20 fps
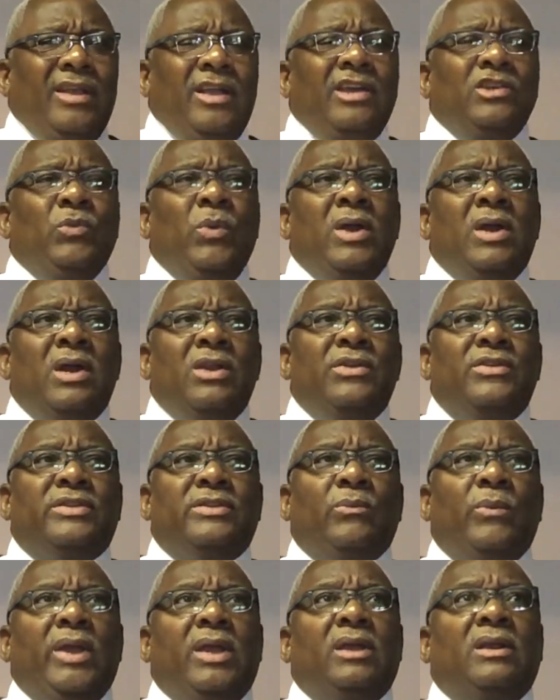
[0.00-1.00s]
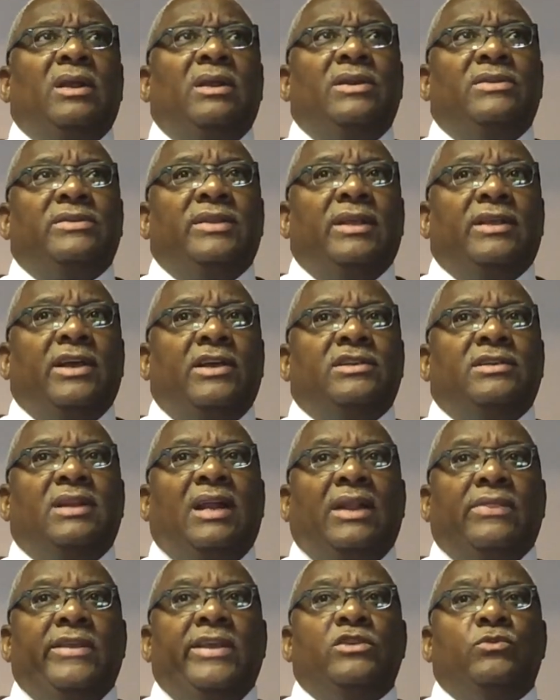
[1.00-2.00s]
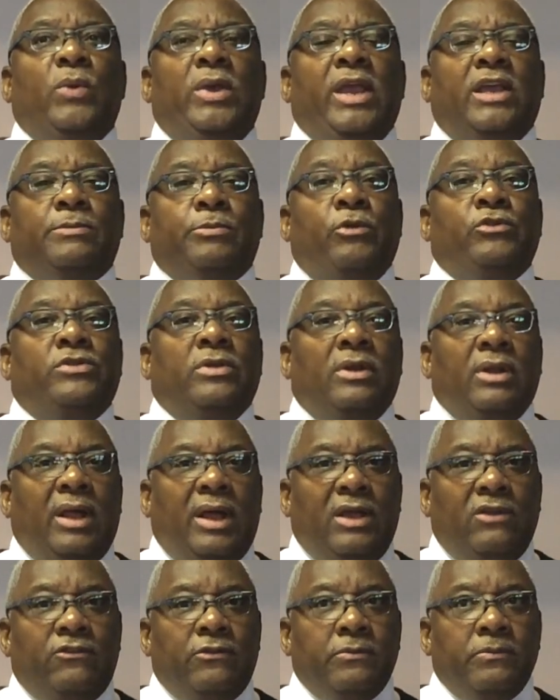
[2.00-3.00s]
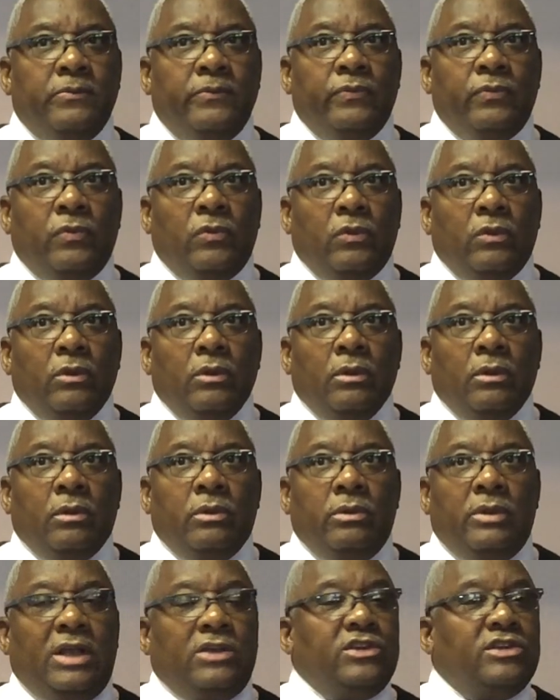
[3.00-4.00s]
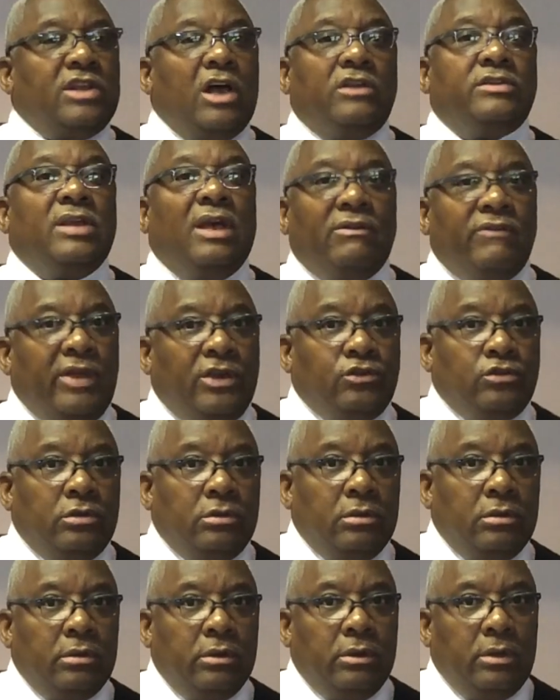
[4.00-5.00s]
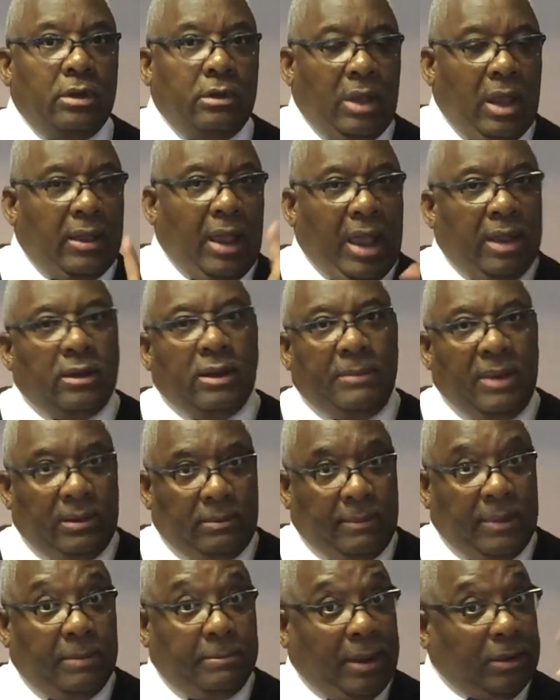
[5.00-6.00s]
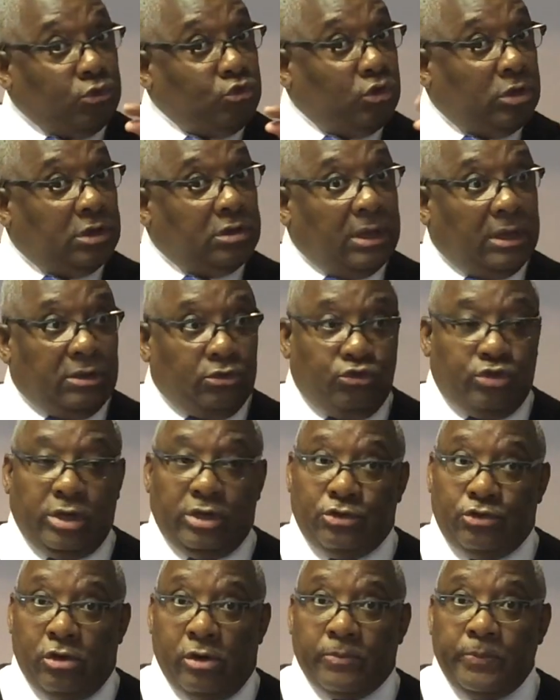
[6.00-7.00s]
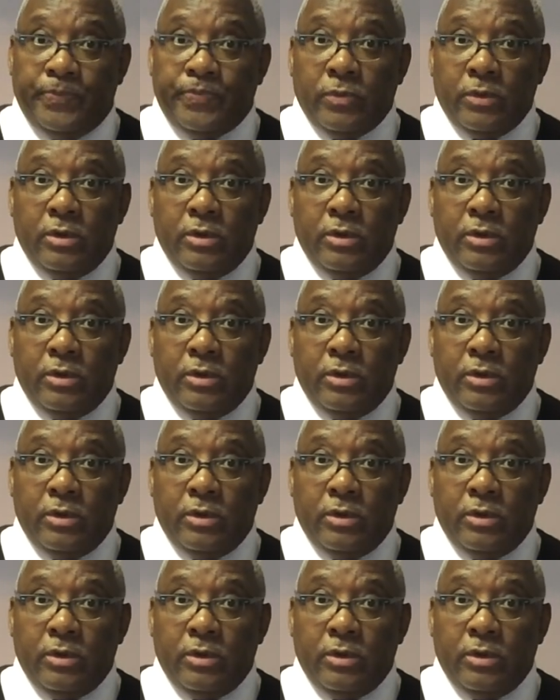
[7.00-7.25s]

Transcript: Because we can understand, because a lot of things we experience in life, not just our salvation, and make sure this understand here.